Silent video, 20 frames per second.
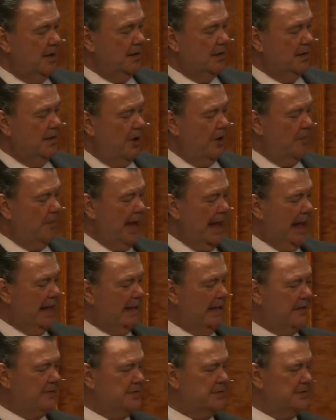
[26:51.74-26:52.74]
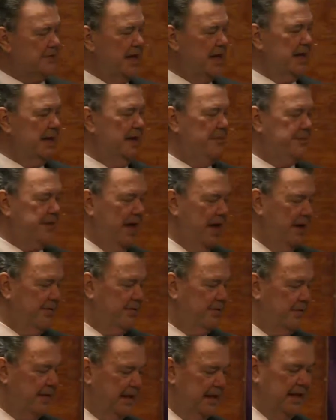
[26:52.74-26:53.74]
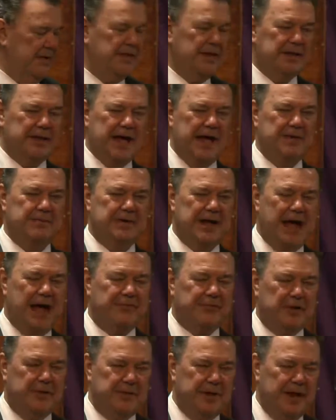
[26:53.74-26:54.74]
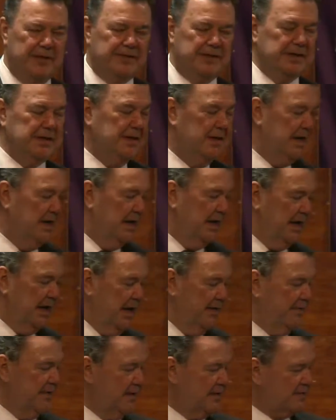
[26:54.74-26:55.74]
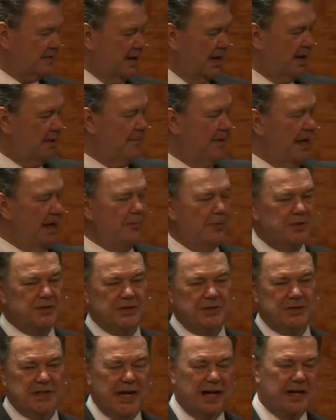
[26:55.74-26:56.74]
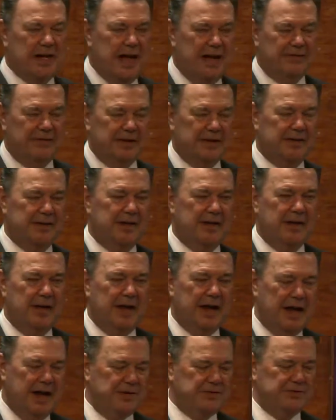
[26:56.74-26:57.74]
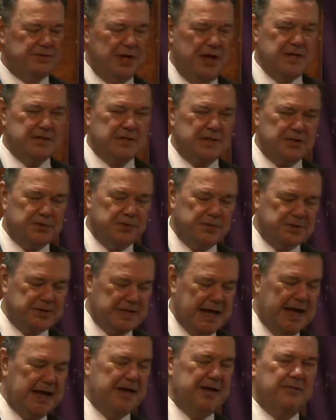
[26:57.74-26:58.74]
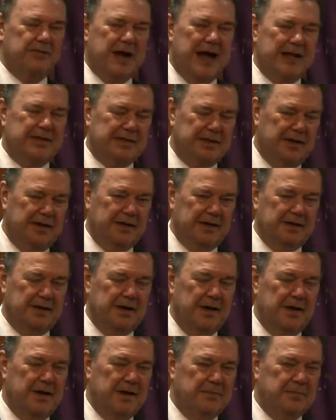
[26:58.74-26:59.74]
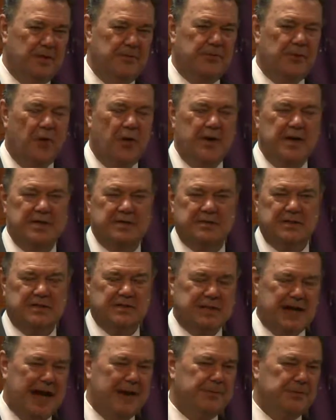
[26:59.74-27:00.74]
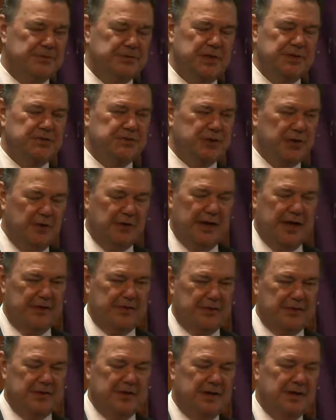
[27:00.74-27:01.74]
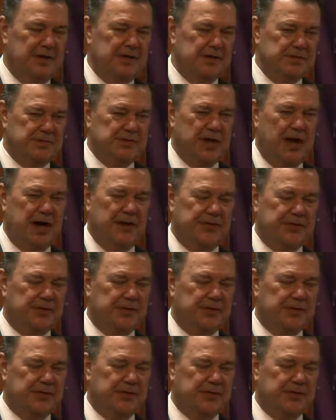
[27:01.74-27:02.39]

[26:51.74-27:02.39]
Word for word: no man hath ascended up to heaven, but he that came down from heaven, even the Son of Man which is in heaven. And Jesus was standing right there before his disciples in shoe leather, John